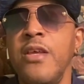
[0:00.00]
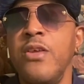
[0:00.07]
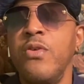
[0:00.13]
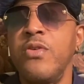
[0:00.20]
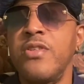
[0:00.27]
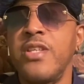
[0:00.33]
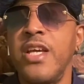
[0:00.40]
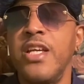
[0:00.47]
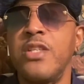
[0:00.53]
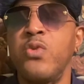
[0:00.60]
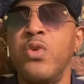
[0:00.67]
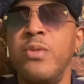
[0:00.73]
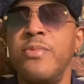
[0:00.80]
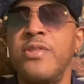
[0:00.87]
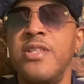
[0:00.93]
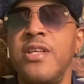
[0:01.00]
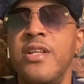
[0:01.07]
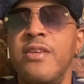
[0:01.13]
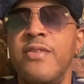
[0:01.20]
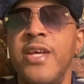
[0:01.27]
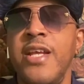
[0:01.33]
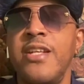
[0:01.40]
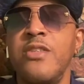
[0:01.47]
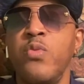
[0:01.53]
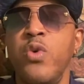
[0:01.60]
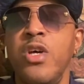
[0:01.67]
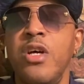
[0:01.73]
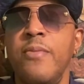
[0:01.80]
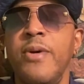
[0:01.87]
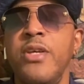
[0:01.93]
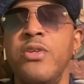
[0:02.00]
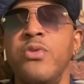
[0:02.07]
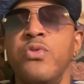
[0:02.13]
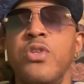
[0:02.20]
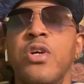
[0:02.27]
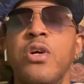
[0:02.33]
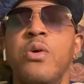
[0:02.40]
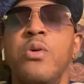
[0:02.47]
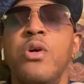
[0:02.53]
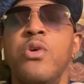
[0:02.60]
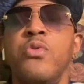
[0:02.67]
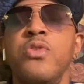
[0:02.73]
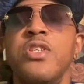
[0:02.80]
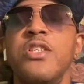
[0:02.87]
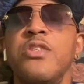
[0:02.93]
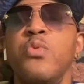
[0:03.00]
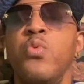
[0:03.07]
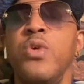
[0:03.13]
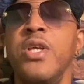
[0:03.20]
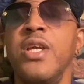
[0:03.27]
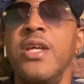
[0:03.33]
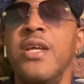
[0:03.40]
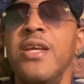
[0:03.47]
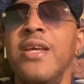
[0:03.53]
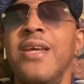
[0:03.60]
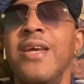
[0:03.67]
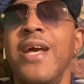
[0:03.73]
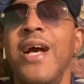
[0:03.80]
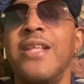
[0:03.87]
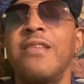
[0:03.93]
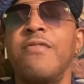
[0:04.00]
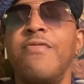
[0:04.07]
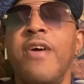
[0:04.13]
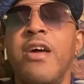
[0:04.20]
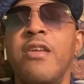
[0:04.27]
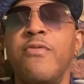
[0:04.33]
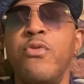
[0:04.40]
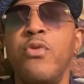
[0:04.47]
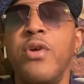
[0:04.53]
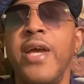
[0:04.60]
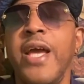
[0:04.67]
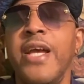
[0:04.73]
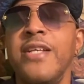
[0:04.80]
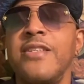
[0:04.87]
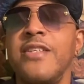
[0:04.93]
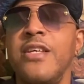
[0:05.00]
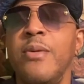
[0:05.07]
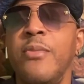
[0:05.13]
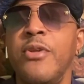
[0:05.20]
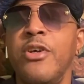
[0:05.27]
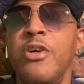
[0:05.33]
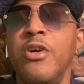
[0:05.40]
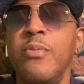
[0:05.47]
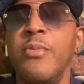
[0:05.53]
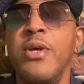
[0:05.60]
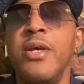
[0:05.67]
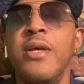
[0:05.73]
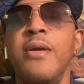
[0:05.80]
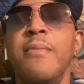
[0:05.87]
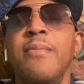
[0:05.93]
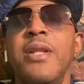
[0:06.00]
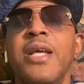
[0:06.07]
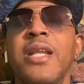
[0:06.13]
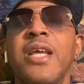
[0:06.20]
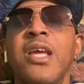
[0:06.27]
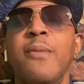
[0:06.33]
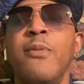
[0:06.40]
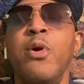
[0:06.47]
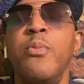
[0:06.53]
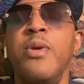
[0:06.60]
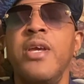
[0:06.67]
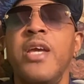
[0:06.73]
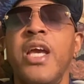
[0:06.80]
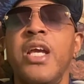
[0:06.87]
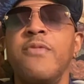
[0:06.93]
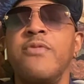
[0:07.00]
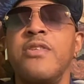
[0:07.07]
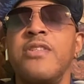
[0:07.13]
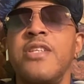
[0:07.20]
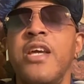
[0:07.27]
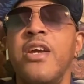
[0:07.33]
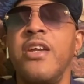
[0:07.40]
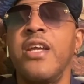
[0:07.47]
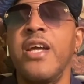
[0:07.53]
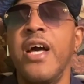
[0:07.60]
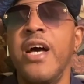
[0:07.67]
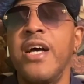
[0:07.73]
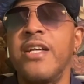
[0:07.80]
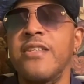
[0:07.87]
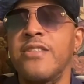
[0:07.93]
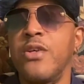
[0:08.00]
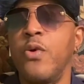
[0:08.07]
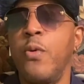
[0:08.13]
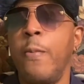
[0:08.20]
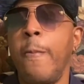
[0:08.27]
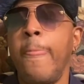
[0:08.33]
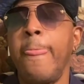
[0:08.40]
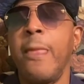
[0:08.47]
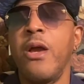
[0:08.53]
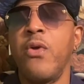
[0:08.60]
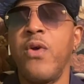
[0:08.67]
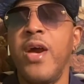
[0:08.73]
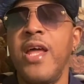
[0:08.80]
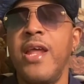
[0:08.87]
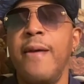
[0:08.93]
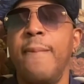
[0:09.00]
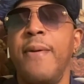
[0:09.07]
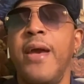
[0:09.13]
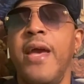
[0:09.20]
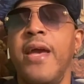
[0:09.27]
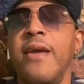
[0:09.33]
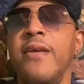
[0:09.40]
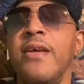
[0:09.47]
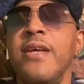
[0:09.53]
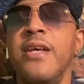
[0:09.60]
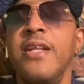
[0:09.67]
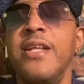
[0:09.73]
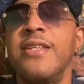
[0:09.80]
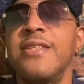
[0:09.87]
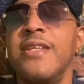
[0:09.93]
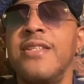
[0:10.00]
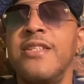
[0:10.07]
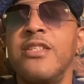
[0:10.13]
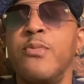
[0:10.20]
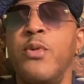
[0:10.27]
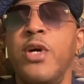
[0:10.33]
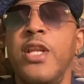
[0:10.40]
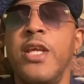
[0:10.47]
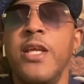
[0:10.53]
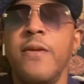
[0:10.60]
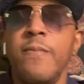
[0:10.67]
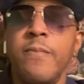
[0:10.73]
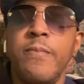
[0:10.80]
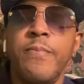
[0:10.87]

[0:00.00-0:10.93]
You can save 20% of that as well by using code OG20. Got the final four games coming up. Plenty MLB games for Saturday, guys. So grab that pack. Let's get this money.